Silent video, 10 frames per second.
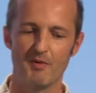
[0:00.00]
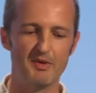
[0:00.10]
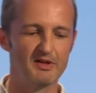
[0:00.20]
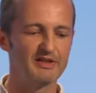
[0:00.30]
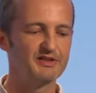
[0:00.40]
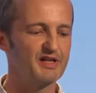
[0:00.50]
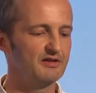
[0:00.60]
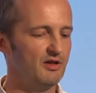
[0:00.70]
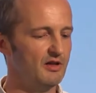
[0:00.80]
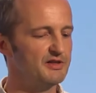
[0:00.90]
we're building
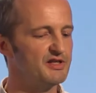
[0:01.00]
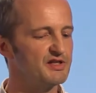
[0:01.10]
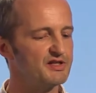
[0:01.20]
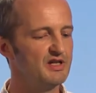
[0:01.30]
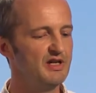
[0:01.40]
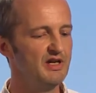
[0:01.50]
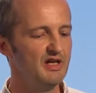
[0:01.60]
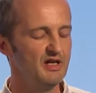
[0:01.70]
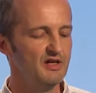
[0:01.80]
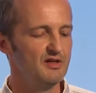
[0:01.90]
technologies
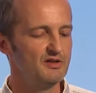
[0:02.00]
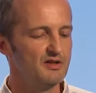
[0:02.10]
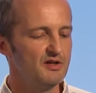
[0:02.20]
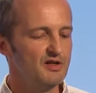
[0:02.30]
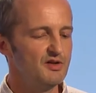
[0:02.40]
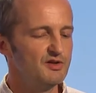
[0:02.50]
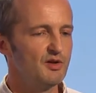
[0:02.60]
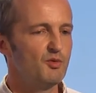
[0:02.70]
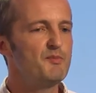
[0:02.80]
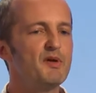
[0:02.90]
that we